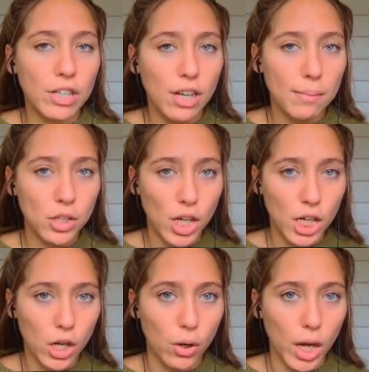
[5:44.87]
time I try to
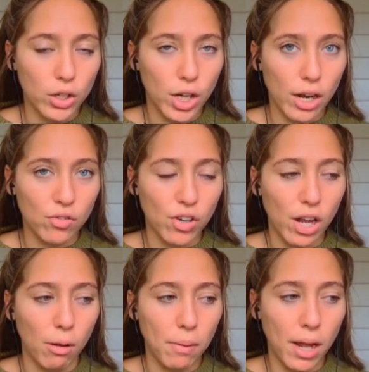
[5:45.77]
go, I try to ask for
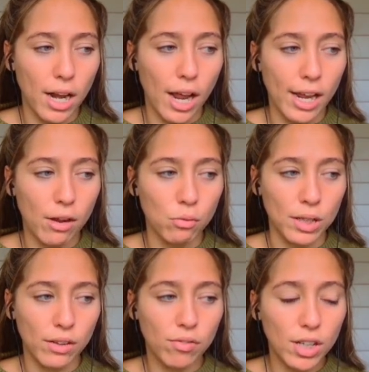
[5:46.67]
help, and I get
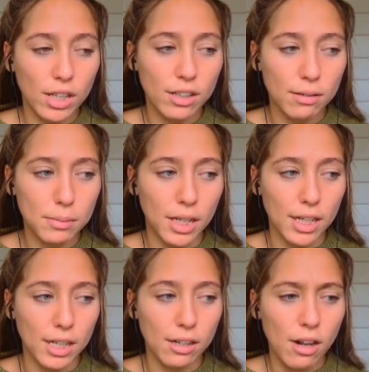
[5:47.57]
really fucking
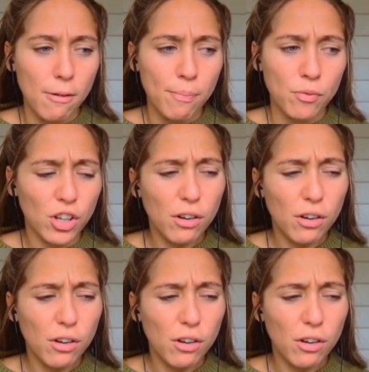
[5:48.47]
intimidated, which I don't